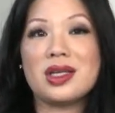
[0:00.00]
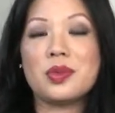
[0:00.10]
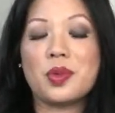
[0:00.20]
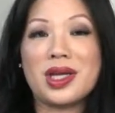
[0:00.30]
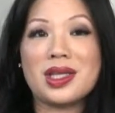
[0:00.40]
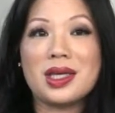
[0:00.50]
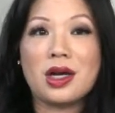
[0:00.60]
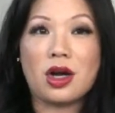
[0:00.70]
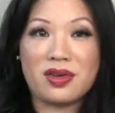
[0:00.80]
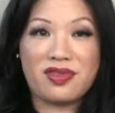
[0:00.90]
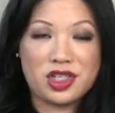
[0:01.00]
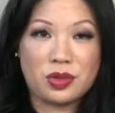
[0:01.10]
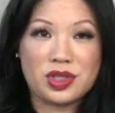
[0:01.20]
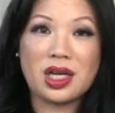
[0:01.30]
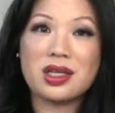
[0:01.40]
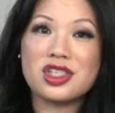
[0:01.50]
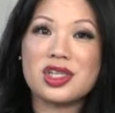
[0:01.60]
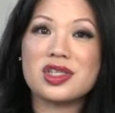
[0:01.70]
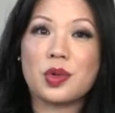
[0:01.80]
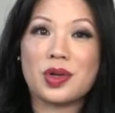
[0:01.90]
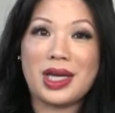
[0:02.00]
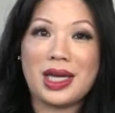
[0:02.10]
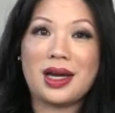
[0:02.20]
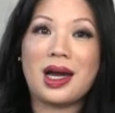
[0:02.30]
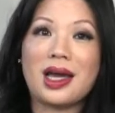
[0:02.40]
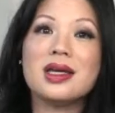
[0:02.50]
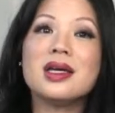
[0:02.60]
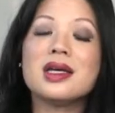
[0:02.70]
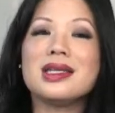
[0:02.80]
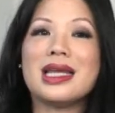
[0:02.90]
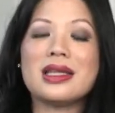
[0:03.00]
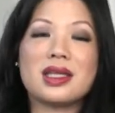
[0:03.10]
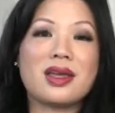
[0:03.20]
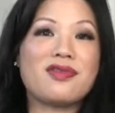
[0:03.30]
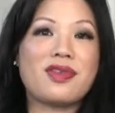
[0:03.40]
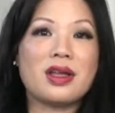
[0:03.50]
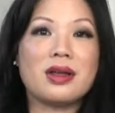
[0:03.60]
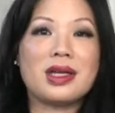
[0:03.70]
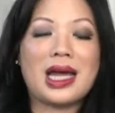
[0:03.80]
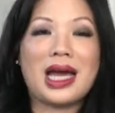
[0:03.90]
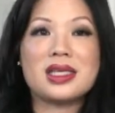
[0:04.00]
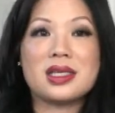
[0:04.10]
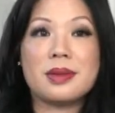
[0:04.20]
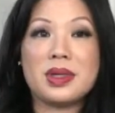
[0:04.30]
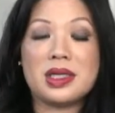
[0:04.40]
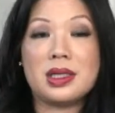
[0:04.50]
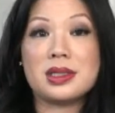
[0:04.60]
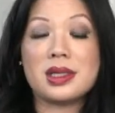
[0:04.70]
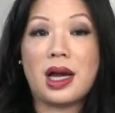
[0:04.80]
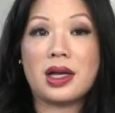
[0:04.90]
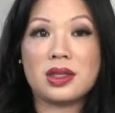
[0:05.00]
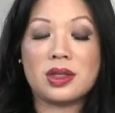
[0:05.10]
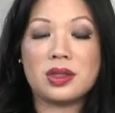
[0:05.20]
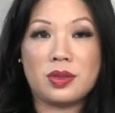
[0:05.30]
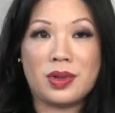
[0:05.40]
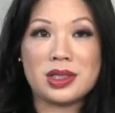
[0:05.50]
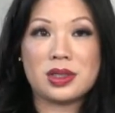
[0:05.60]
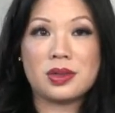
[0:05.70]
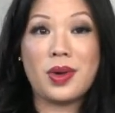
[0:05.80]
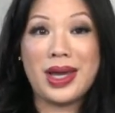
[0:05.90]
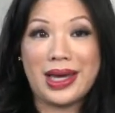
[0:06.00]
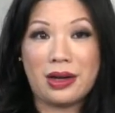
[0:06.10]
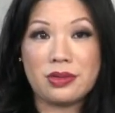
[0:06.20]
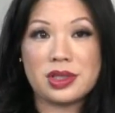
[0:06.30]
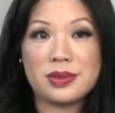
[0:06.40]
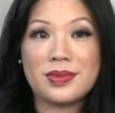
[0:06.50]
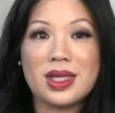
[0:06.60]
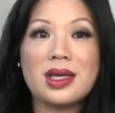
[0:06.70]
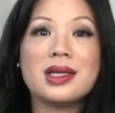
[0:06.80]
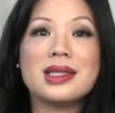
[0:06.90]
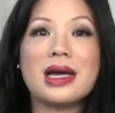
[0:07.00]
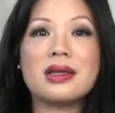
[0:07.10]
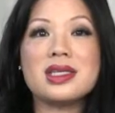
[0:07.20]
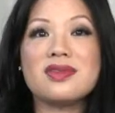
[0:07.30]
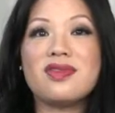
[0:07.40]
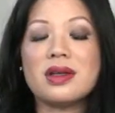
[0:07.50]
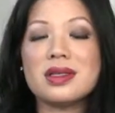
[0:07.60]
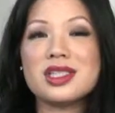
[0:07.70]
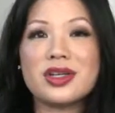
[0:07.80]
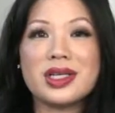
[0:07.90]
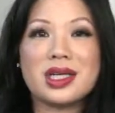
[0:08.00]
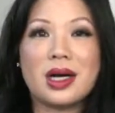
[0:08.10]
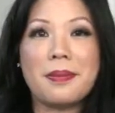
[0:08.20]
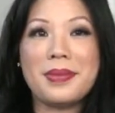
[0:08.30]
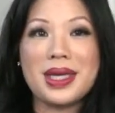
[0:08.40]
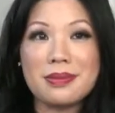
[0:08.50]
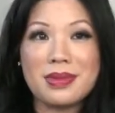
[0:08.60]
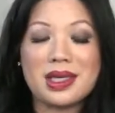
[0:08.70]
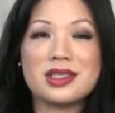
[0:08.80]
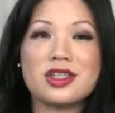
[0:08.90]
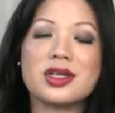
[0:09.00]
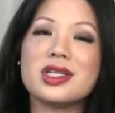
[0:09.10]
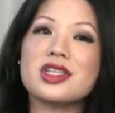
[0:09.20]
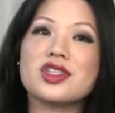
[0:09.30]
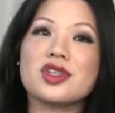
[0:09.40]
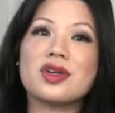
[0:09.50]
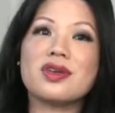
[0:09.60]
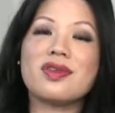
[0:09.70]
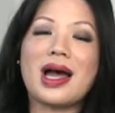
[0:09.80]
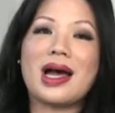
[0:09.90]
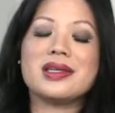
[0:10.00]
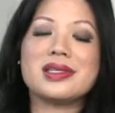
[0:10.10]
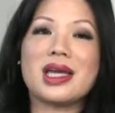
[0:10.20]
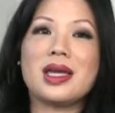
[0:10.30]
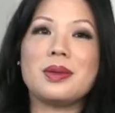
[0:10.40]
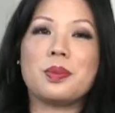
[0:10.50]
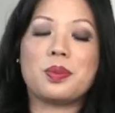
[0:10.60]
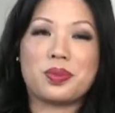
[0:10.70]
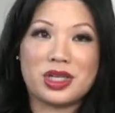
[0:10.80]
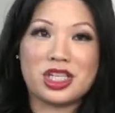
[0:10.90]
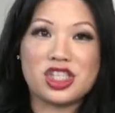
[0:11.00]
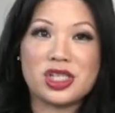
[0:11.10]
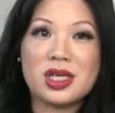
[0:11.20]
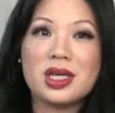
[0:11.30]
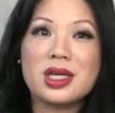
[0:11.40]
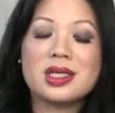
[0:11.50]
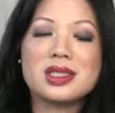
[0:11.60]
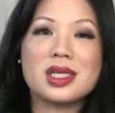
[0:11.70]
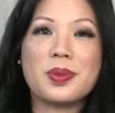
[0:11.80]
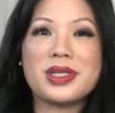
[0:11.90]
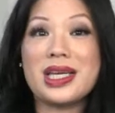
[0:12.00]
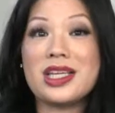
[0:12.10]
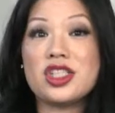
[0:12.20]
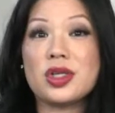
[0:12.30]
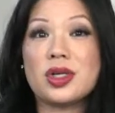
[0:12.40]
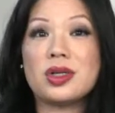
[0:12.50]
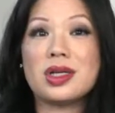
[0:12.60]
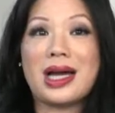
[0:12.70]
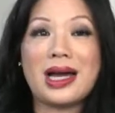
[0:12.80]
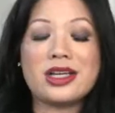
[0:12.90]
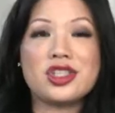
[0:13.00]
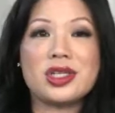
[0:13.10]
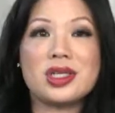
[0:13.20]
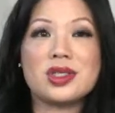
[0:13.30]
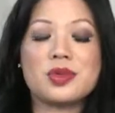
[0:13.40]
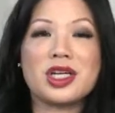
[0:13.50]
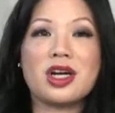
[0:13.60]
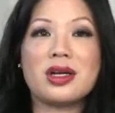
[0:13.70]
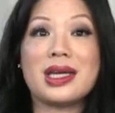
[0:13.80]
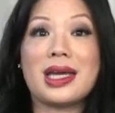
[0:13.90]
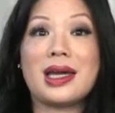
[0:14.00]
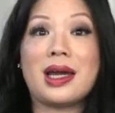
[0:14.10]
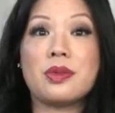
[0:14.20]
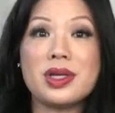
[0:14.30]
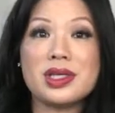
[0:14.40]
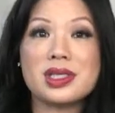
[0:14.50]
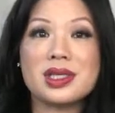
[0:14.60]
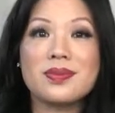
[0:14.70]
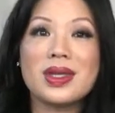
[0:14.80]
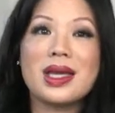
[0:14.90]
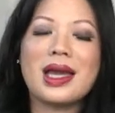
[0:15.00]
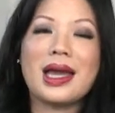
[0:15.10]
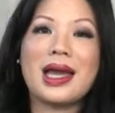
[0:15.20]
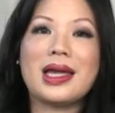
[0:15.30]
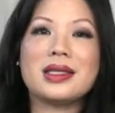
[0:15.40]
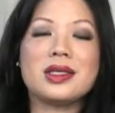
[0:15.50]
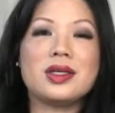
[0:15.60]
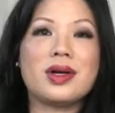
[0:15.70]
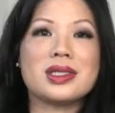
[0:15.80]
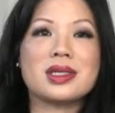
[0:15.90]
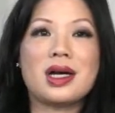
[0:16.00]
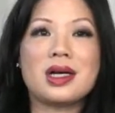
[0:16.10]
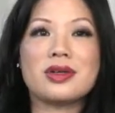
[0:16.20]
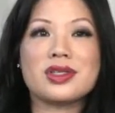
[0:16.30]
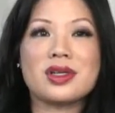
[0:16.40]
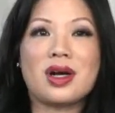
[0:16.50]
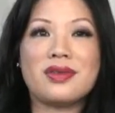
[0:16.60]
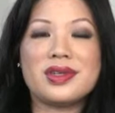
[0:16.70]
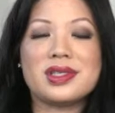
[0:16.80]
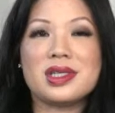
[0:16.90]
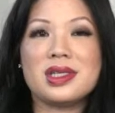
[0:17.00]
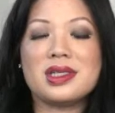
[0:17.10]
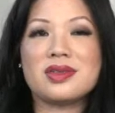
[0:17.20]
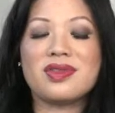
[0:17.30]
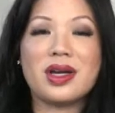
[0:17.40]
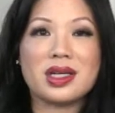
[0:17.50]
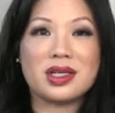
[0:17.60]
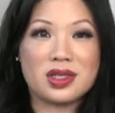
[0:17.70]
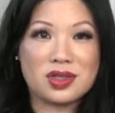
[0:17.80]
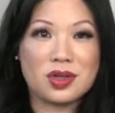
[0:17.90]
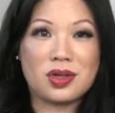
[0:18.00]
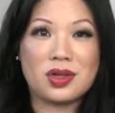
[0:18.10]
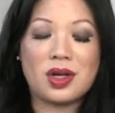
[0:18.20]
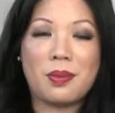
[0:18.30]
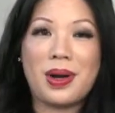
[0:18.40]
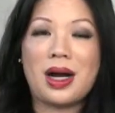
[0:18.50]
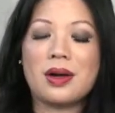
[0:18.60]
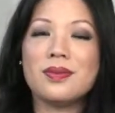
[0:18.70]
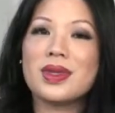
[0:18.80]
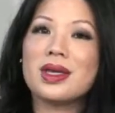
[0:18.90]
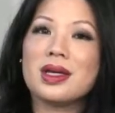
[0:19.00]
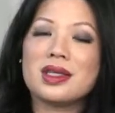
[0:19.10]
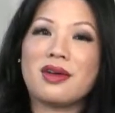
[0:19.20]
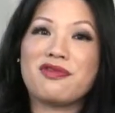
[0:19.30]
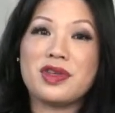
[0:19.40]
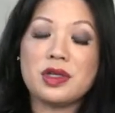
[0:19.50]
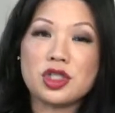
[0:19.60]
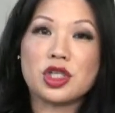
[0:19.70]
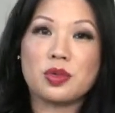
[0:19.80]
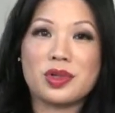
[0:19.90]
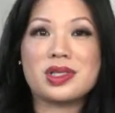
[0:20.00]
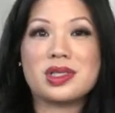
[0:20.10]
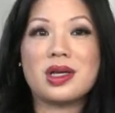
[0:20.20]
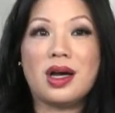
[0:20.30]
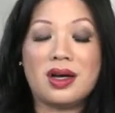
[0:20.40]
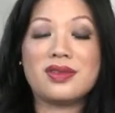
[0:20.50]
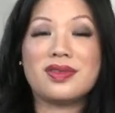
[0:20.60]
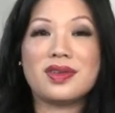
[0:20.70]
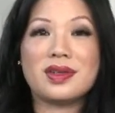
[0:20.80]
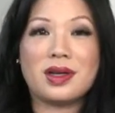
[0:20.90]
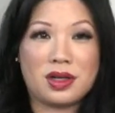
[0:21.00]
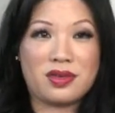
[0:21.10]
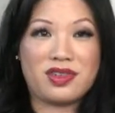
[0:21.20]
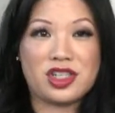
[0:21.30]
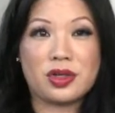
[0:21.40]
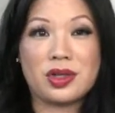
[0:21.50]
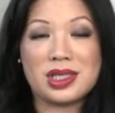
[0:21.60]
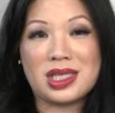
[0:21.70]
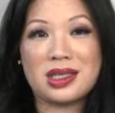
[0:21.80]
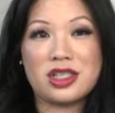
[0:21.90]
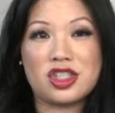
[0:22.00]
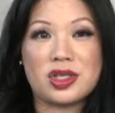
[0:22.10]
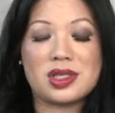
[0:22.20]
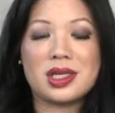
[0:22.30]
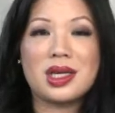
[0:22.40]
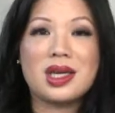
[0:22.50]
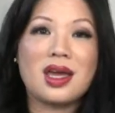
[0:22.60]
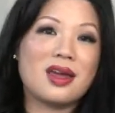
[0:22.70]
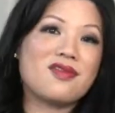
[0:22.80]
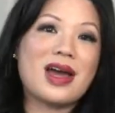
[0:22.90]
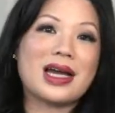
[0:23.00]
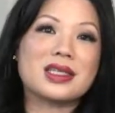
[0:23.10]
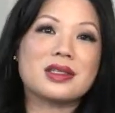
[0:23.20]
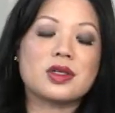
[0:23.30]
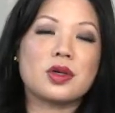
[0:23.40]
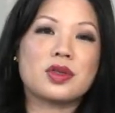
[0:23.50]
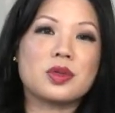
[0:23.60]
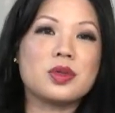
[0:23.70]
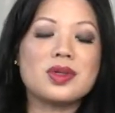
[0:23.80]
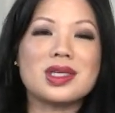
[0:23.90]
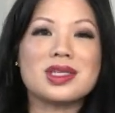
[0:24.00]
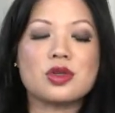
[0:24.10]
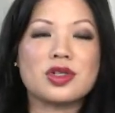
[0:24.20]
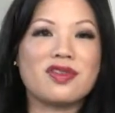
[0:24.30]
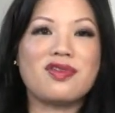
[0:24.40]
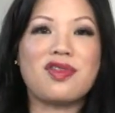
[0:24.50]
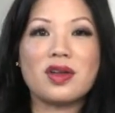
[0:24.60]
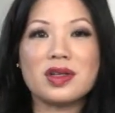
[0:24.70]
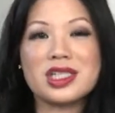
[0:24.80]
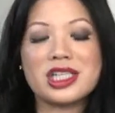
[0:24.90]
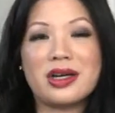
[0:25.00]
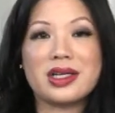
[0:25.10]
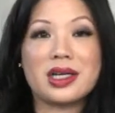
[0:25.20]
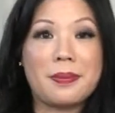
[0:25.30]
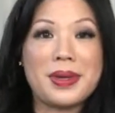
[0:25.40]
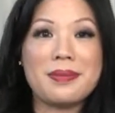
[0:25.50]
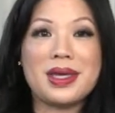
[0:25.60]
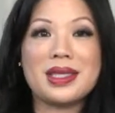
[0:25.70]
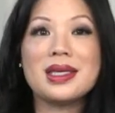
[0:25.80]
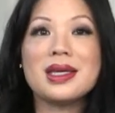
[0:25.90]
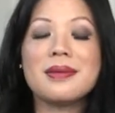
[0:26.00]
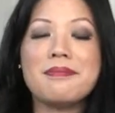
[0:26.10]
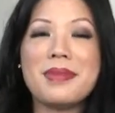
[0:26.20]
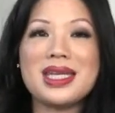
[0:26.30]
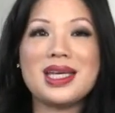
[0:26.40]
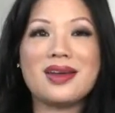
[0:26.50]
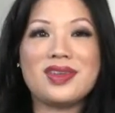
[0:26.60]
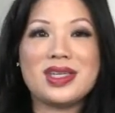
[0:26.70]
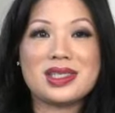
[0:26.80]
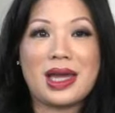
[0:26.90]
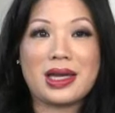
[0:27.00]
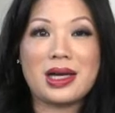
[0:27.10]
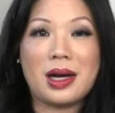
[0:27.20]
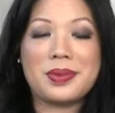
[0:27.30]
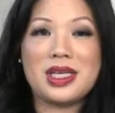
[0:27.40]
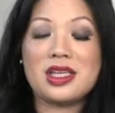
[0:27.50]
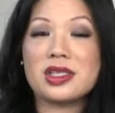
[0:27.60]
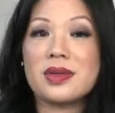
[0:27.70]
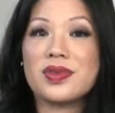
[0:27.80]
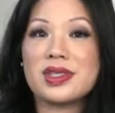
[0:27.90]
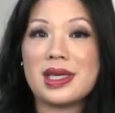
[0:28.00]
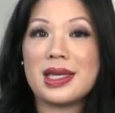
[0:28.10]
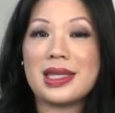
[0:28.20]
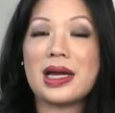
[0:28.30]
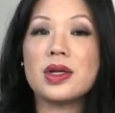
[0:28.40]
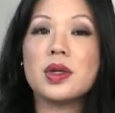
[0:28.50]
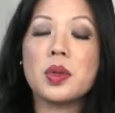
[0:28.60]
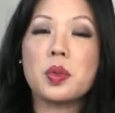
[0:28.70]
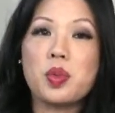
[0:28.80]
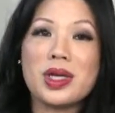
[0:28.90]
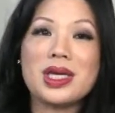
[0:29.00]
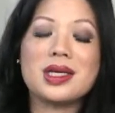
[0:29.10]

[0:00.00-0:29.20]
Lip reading: with artificial intelligence, or AI, now that they followed and had some meetings at the US White House. Now, these voluntary commitments are going to serve as a bridge to potential actions regarding AI risk. And the US Congress obviously is very concerned about the future risks of artificial intelligence. In fact, so through this sort of voluntary commitment, many of these tech companies say that we